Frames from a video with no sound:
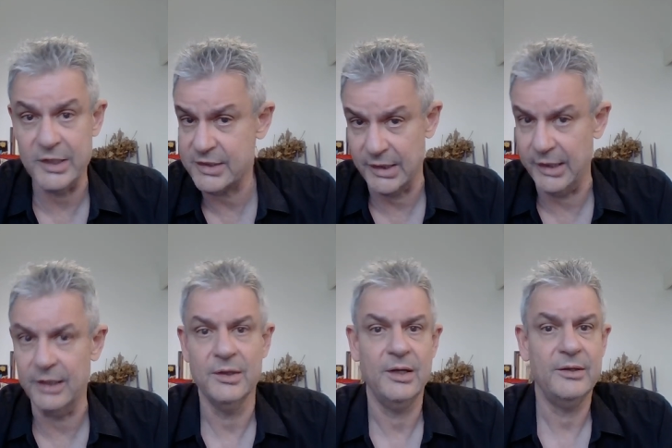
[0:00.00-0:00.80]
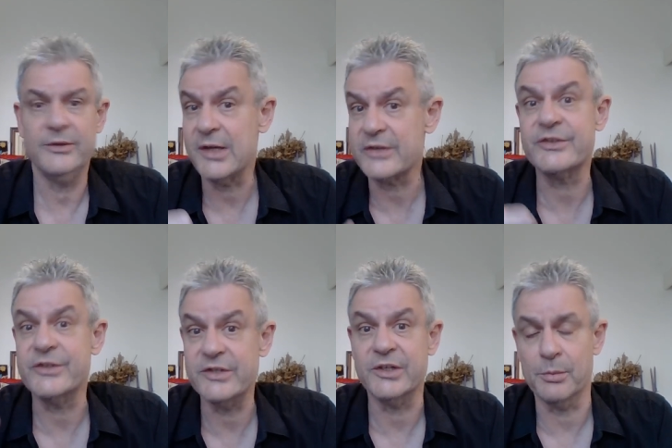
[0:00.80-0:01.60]
easily the
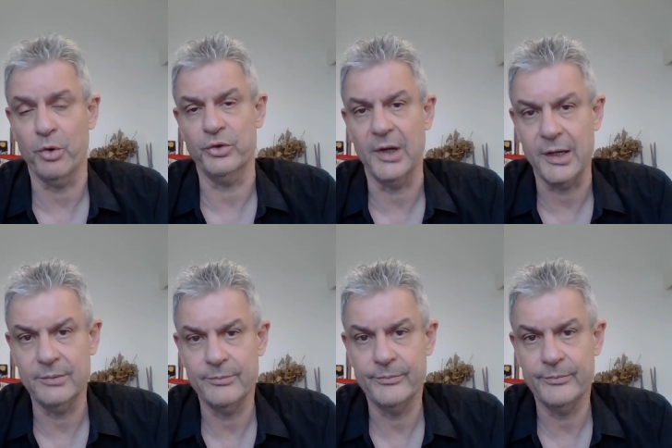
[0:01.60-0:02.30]
narcissistic borderline.